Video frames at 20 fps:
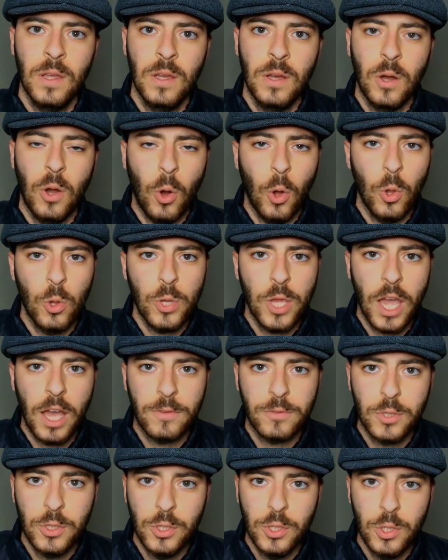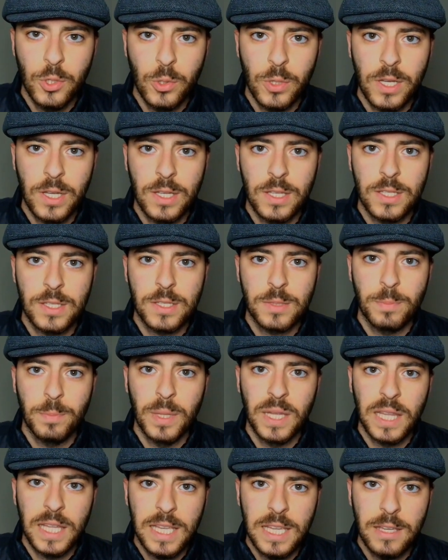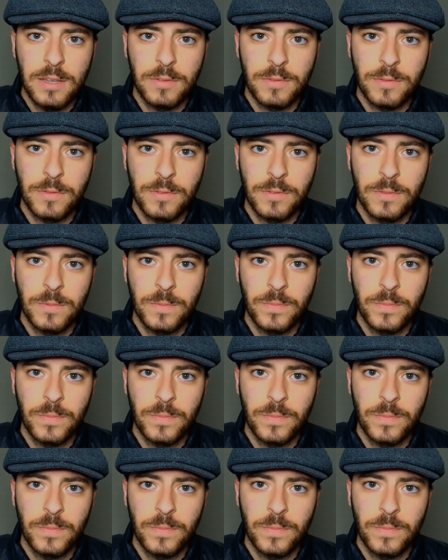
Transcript: All you have to do is believe